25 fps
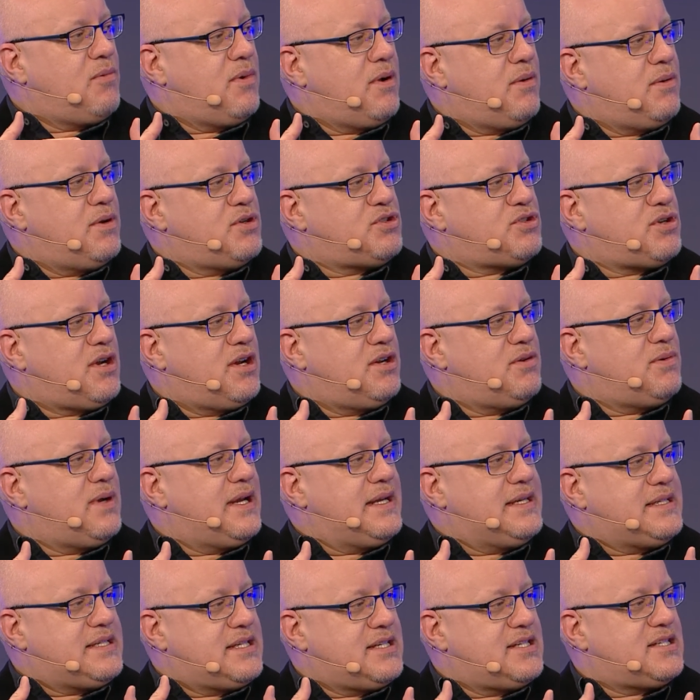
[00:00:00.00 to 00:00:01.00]
where we're trying to
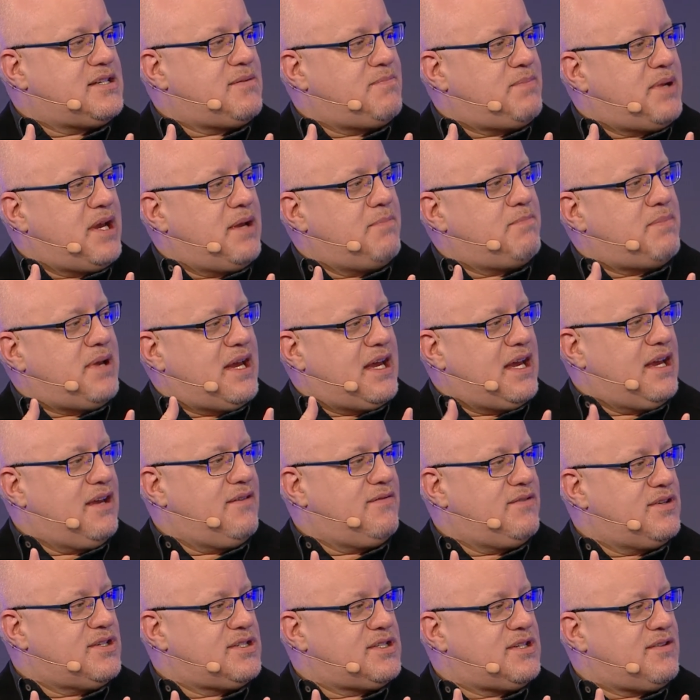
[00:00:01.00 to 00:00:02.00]
anticipate
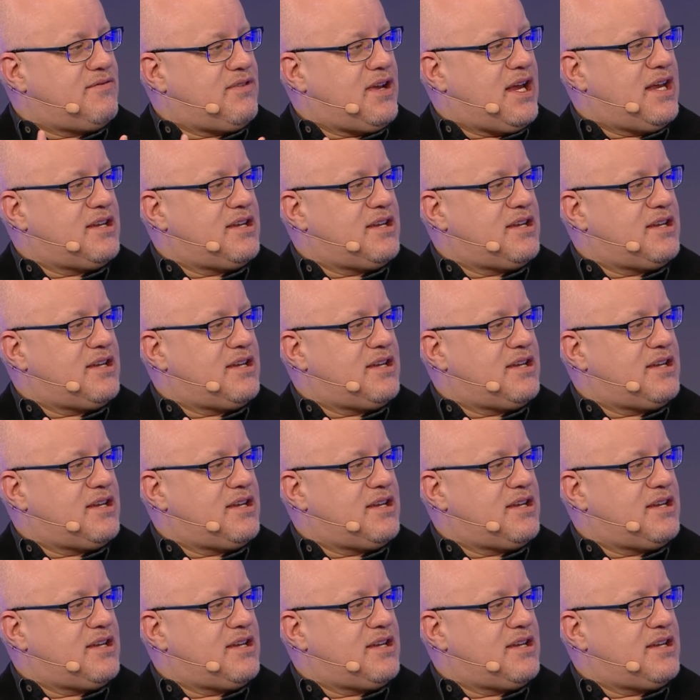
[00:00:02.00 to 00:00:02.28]
behaviors of